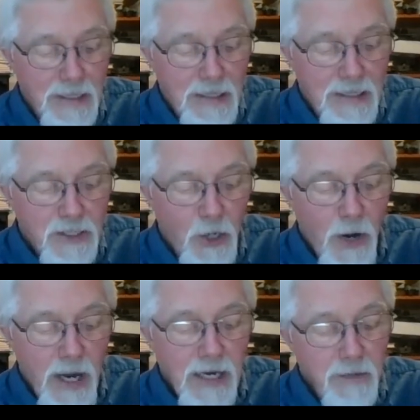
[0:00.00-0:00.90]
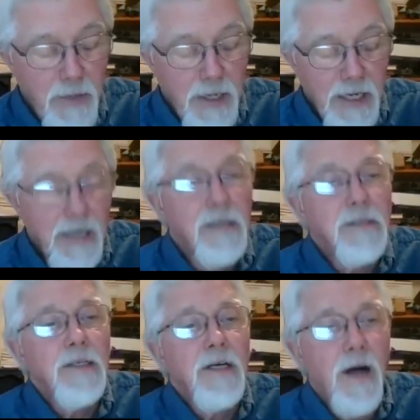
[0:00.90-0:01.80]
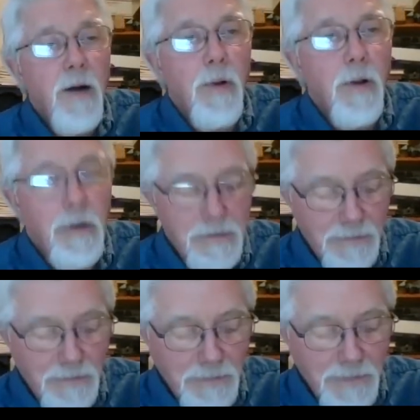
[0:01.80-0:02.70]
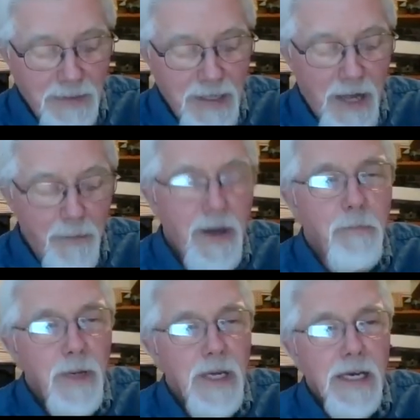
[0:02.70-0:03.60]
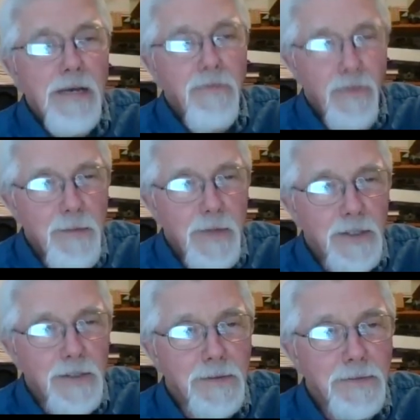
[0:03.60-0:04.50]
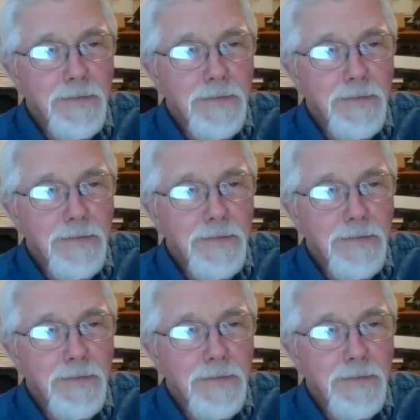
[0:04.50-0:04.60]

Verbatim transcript: so I can be humble about being famous.